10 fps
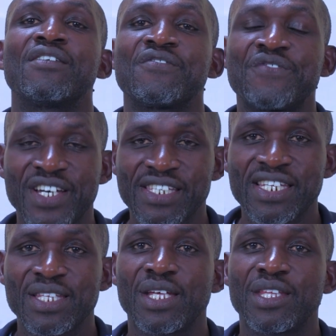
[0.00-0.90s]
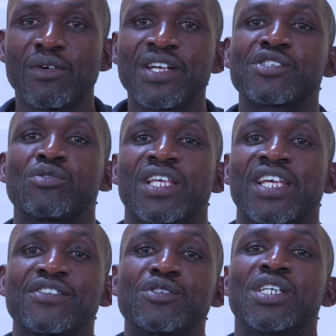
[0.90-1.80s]
faster than the ones who are
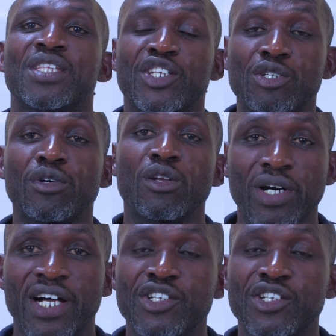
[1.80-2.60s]
just doing the normal work.